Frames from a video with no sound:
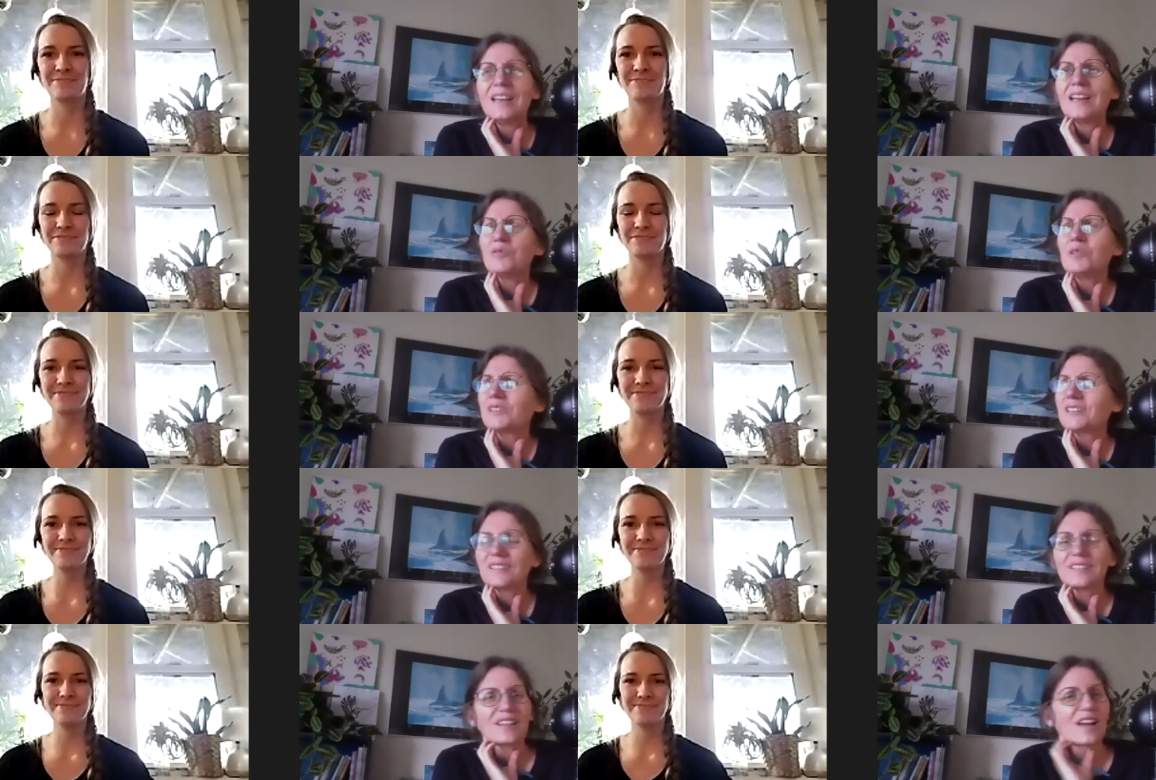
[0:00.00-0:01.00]
Speaker 1: Well, this
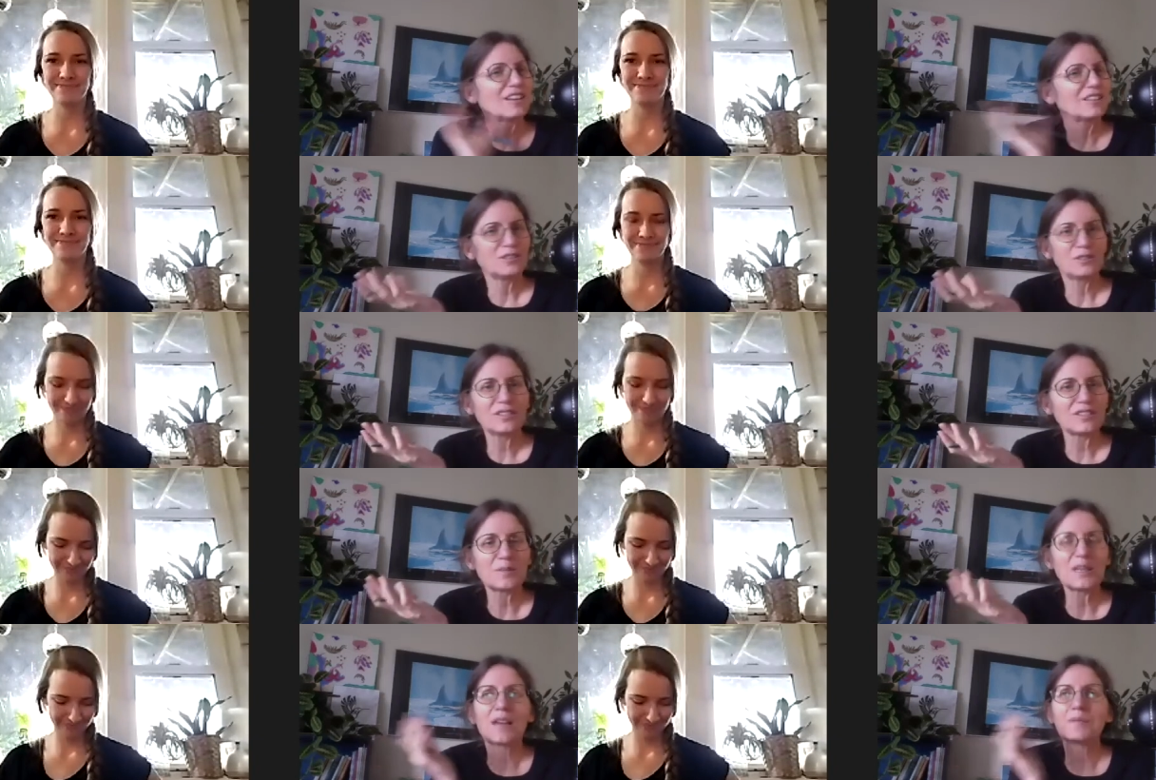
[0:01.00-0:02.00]
is kind of news to me.
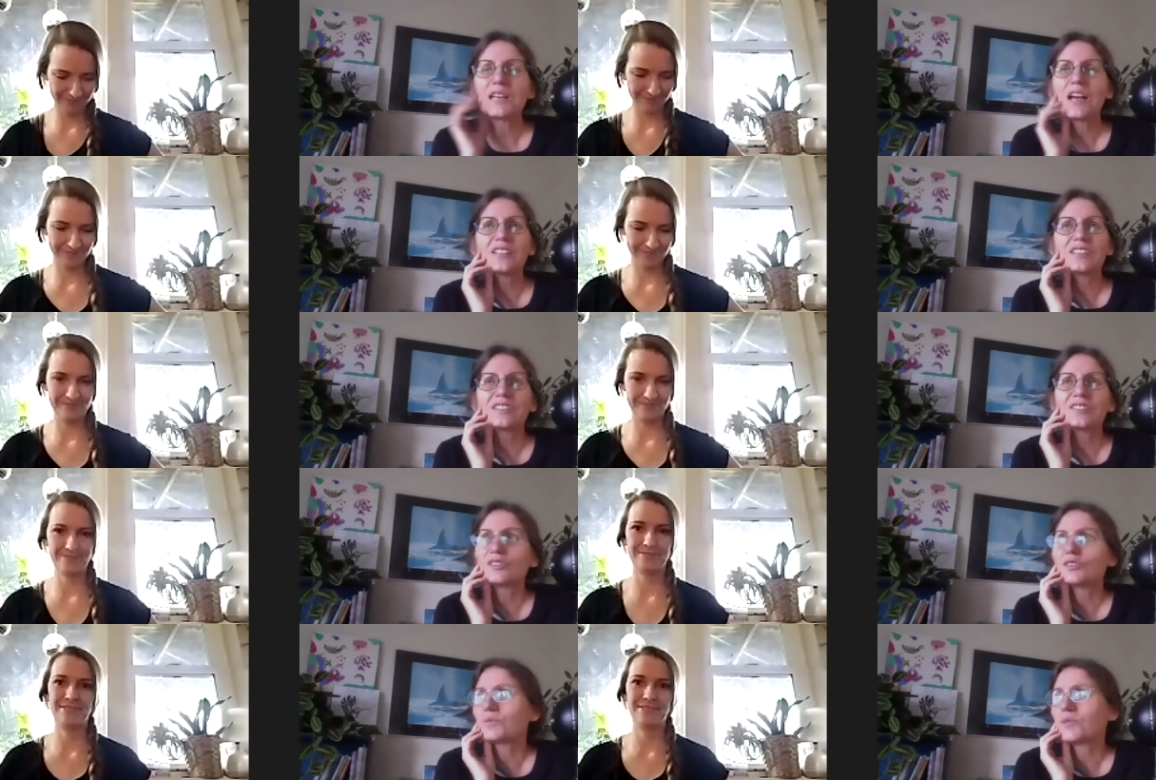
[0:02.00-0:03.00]
I mean, I just
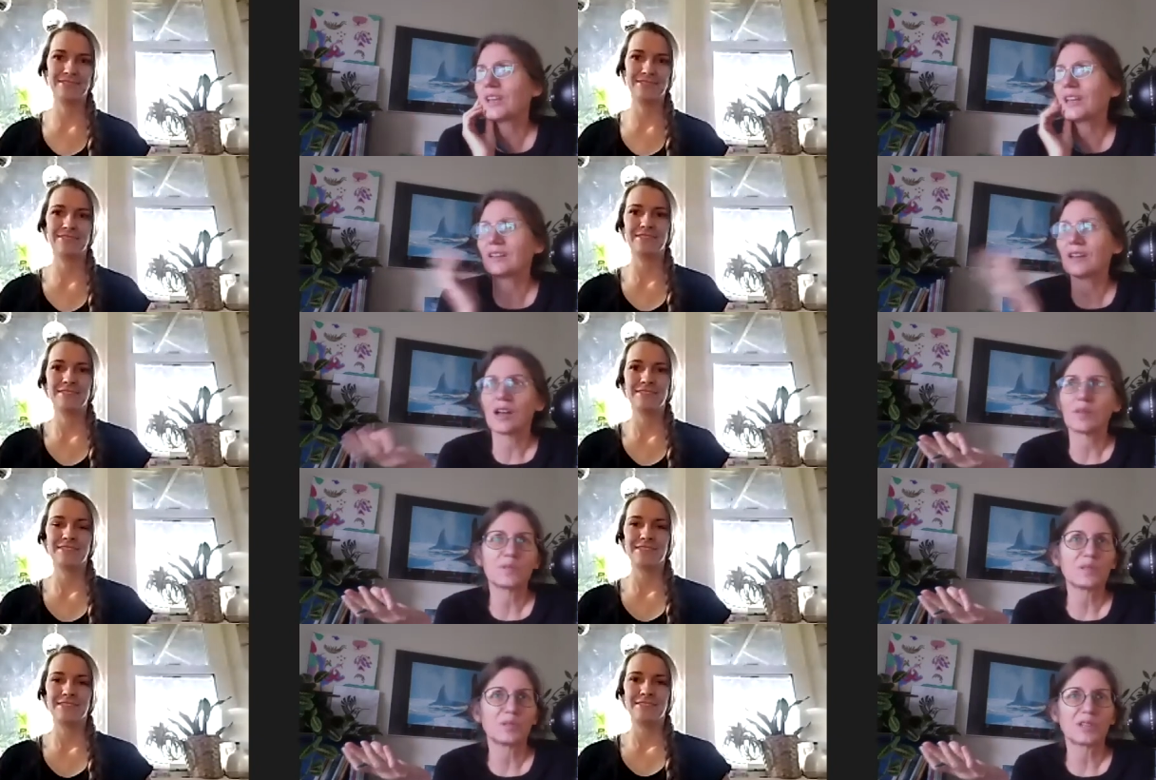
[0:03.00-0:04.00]
assumed that um,
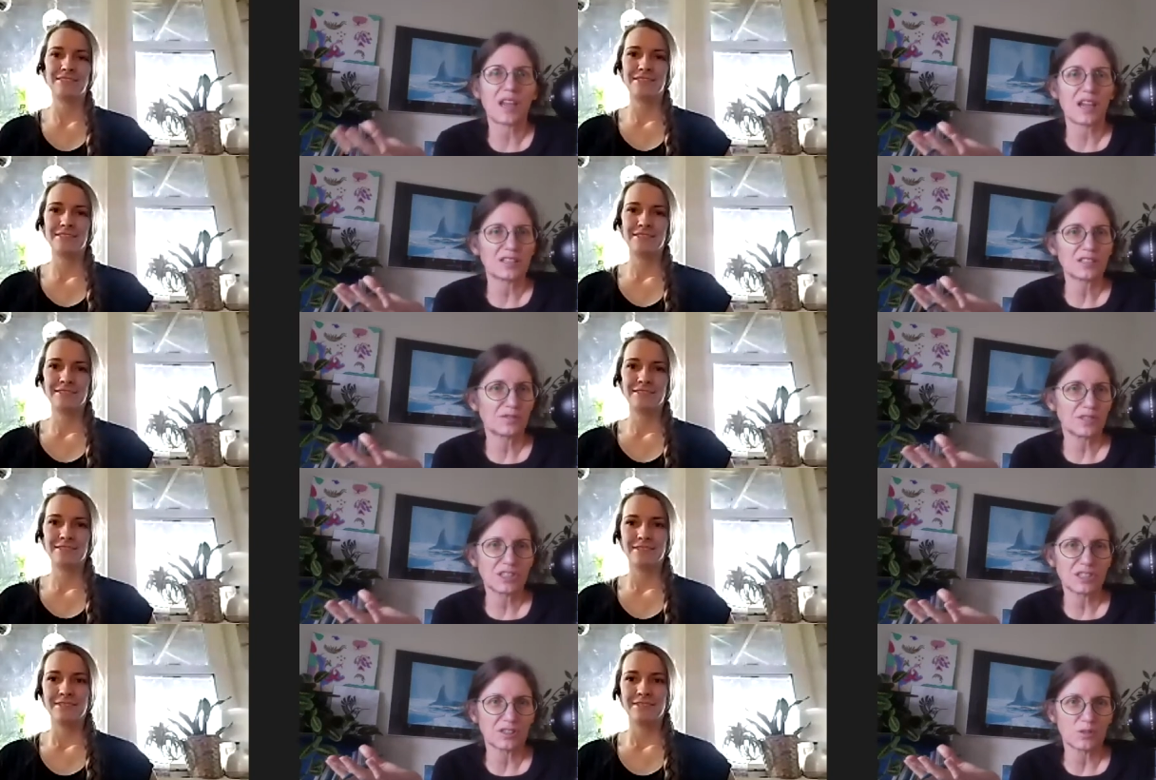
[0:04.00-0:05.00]
people catch fish
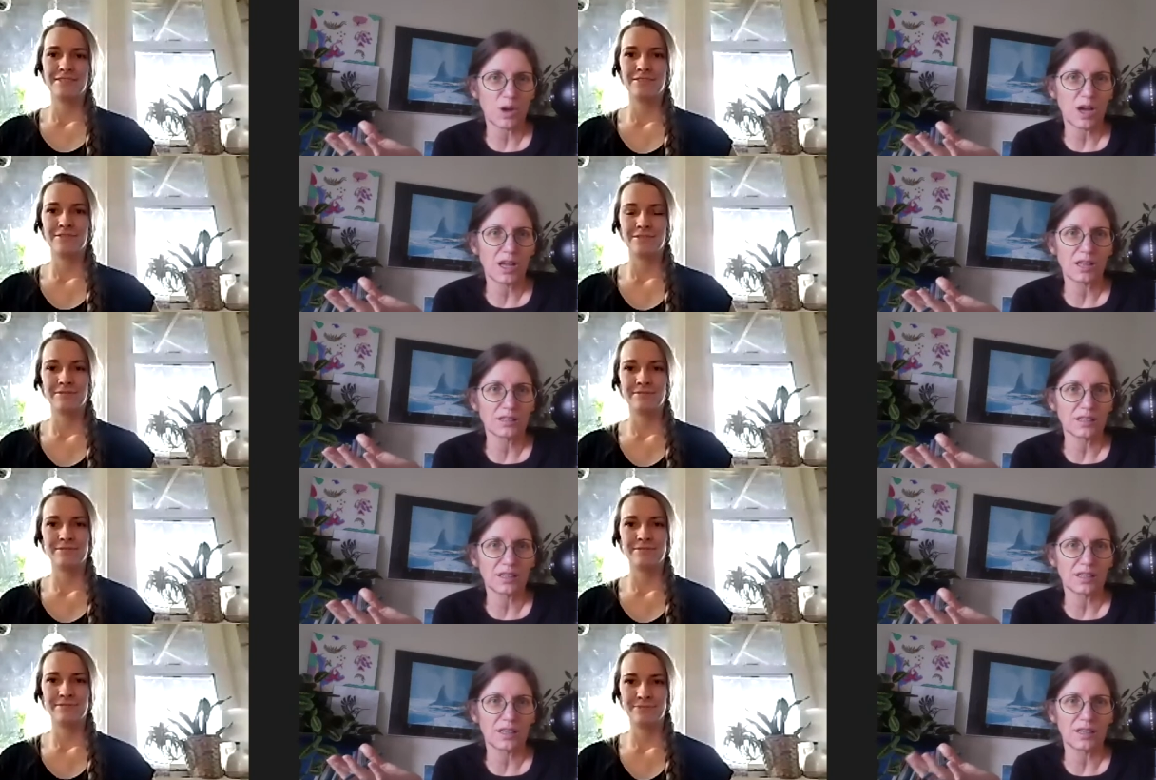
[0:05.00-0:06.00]
in the wild and
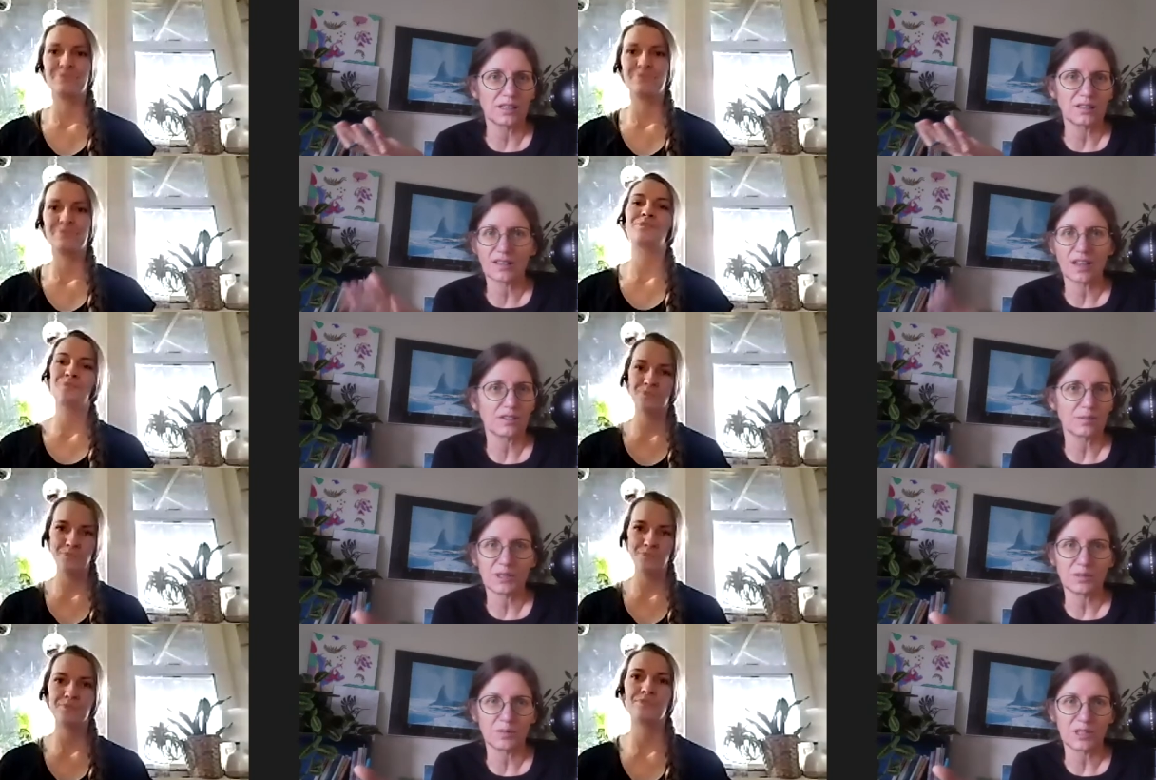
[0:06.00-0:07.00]
then sell them
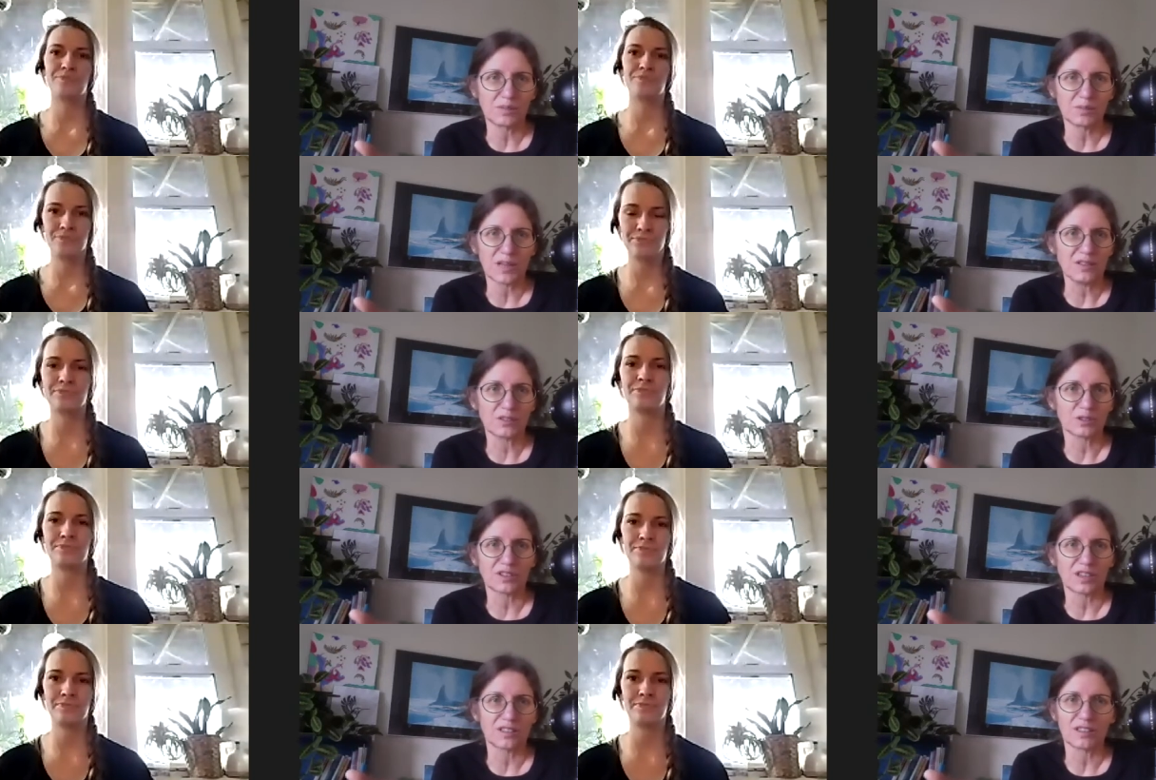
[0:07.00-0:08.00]
in, in pet stores. I
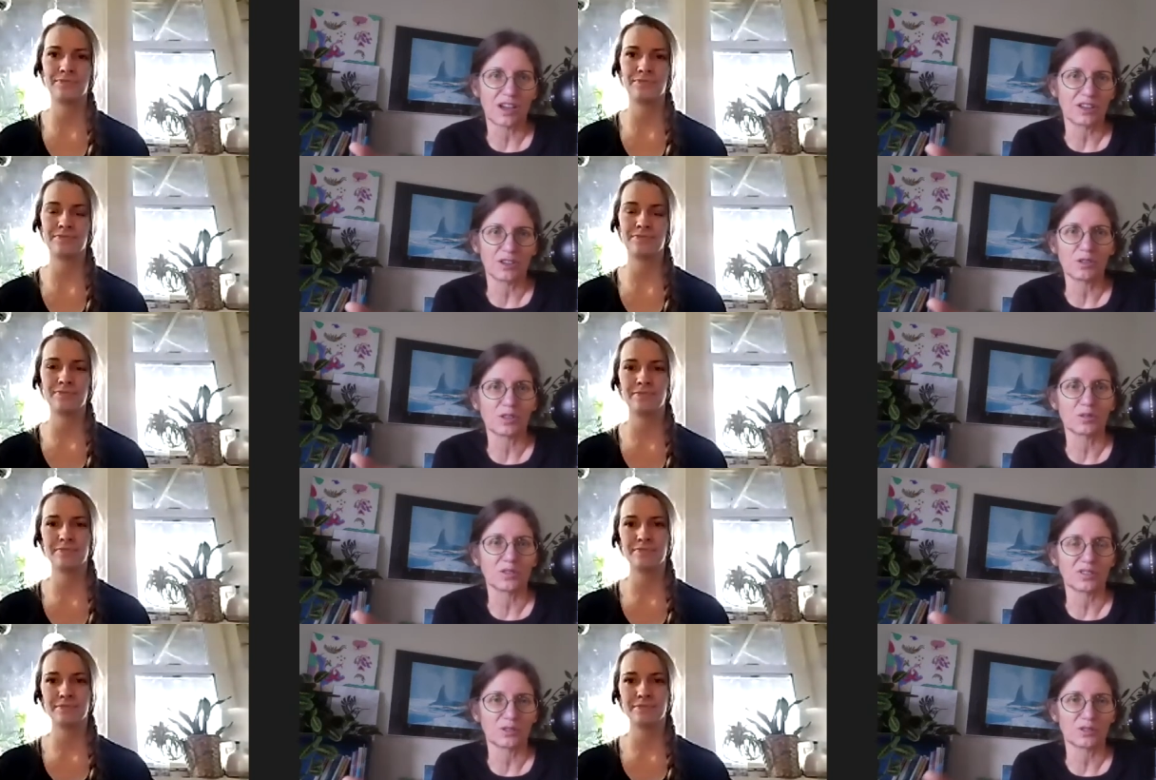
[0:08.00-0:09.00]
did not know there was
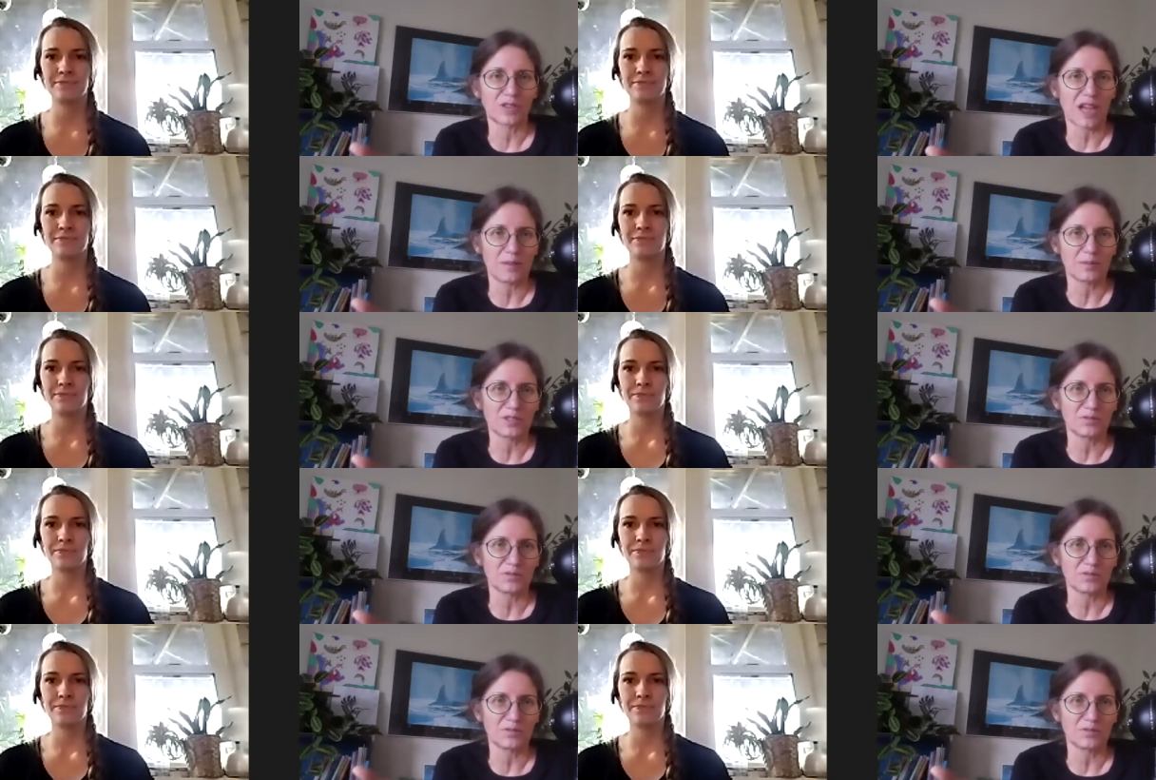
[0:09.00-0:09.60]
this sort of captive